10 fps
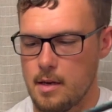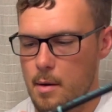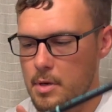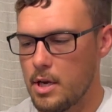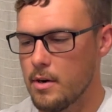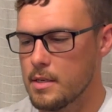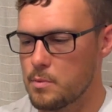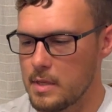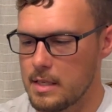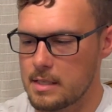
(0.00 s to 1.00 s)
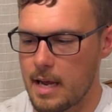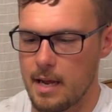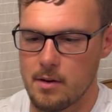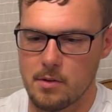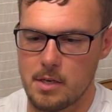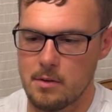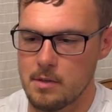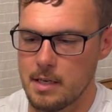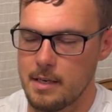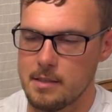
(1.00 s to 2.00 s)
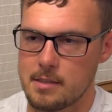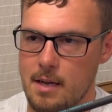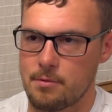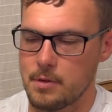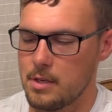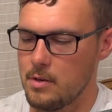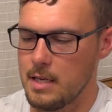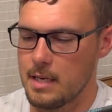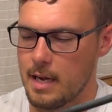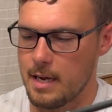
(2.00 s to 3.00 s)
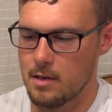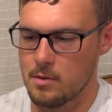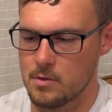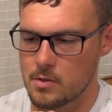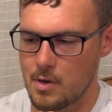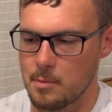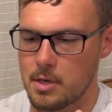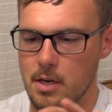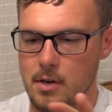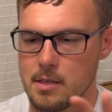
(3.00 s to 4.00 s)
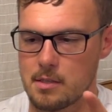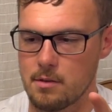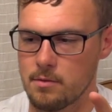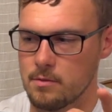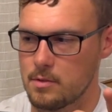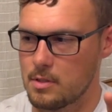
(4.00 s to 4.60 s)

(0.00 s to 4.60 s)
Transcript: I'm curious with this handle though. It is definitely a unique handle, so I'm curious to